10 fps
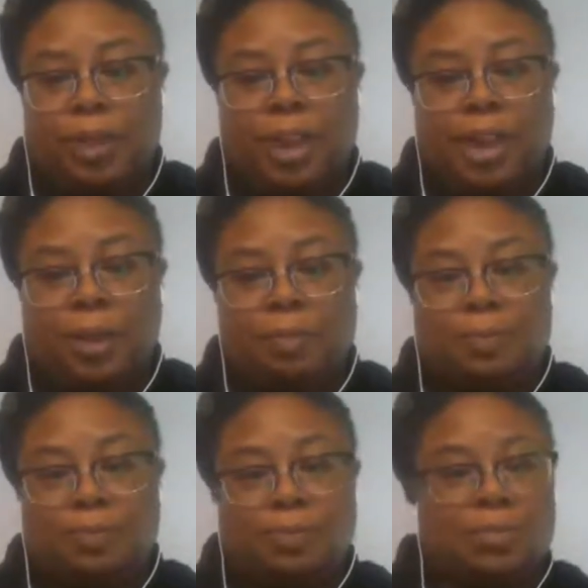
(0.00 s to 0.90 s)

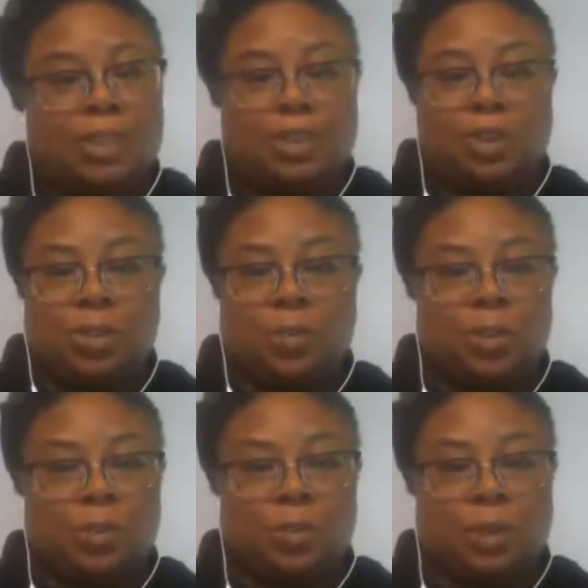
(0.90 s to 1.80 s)
You can do
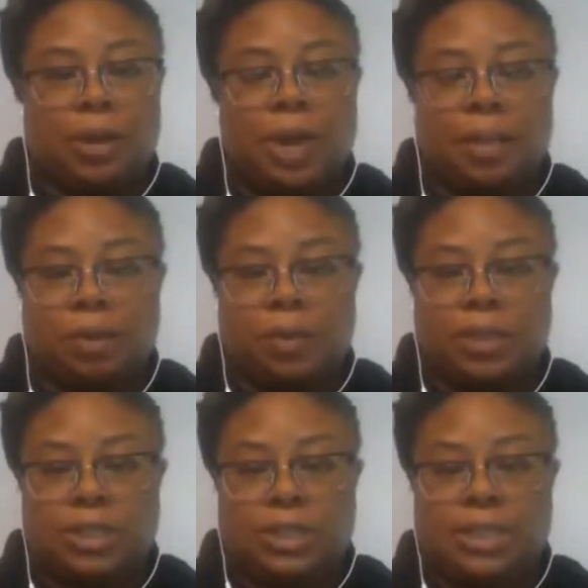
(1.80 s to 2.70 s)
it wherever. We
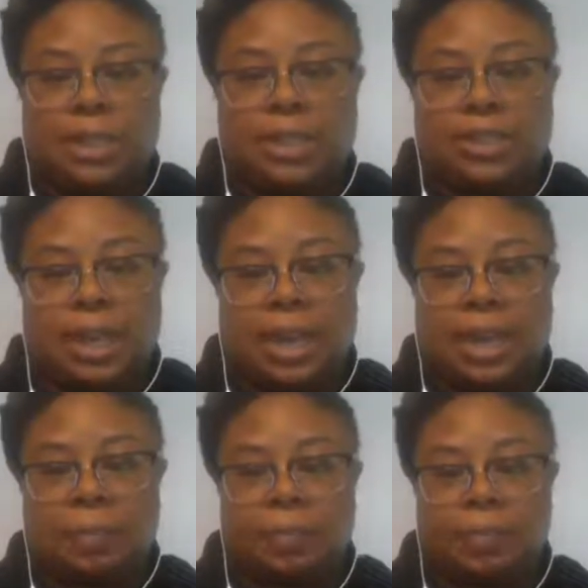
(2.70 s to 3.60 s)
just set that
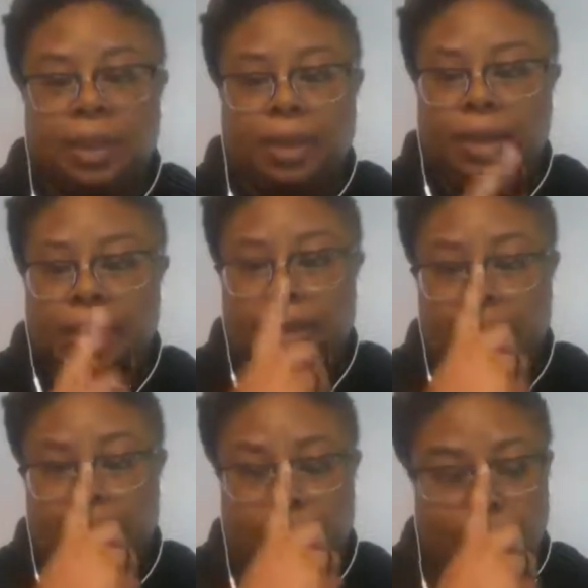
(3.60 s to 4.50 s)
time, and